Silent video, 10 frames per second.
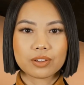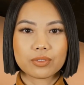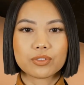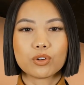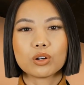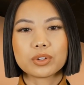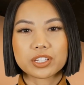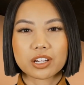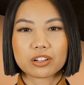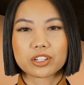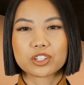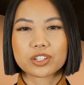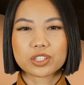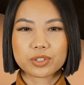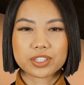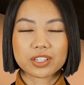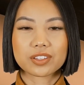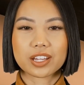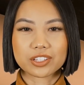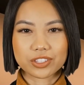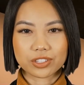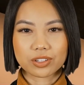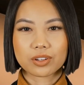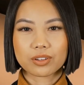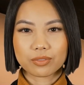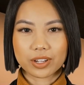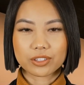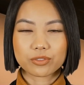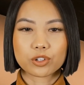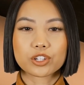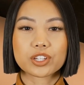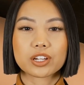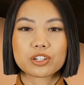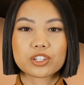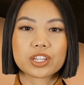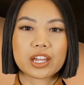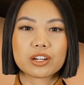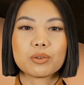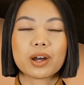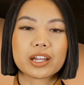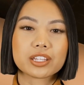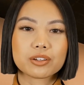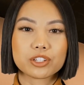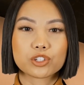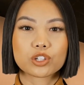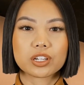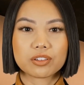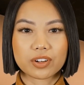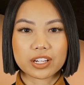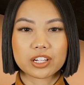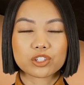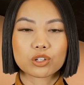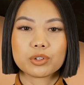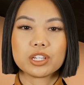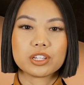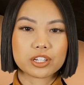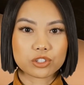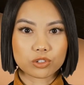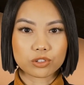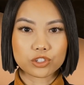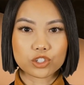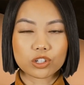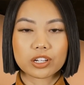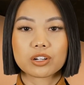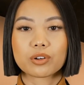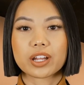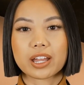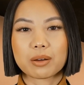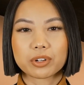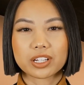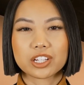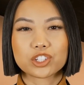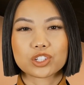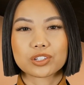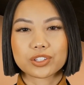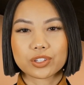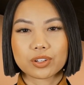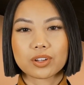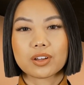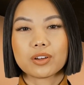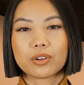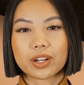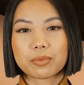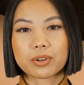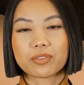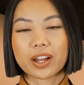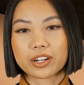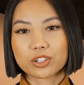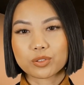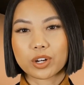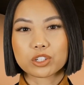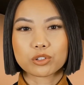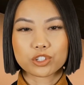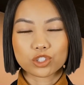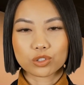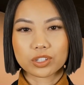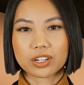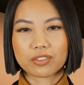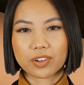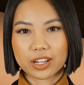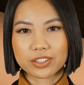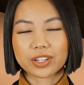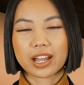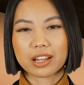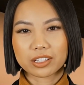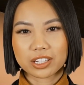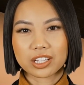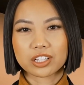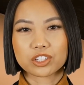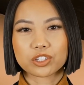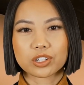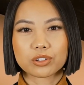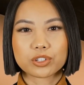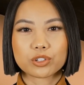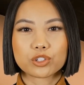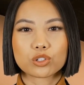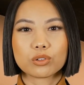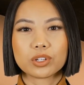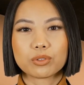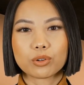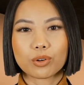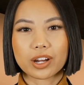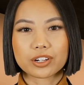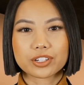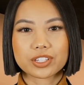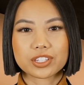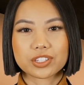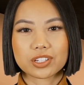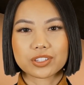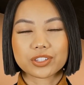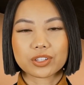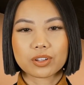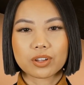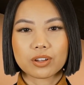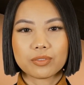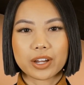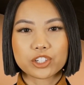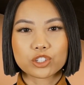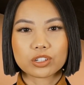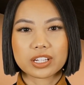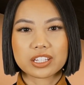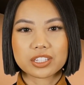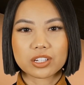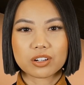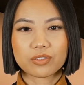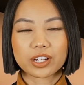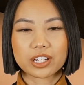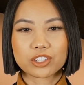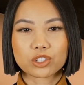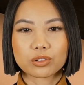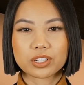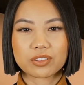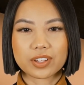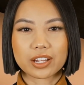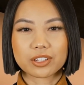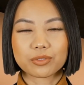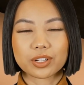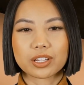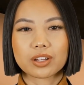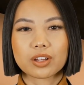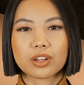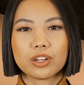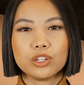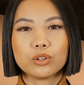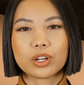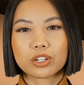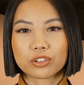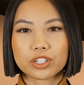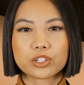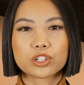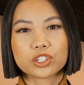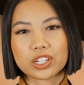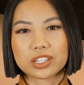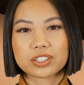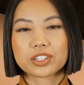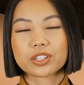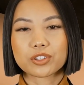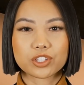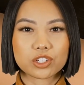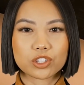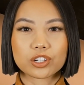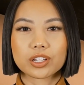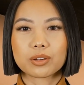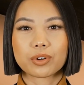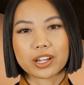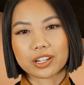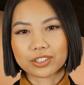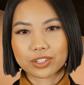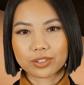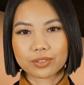Before we delve into the specifics, let's first understand why demonstrating financial need is crucial in grant applications. Grant providers want to ensure their funds are allocated to those who truly require assistance. By showcasing your financial need effectively, you increase your chances of securing the grant.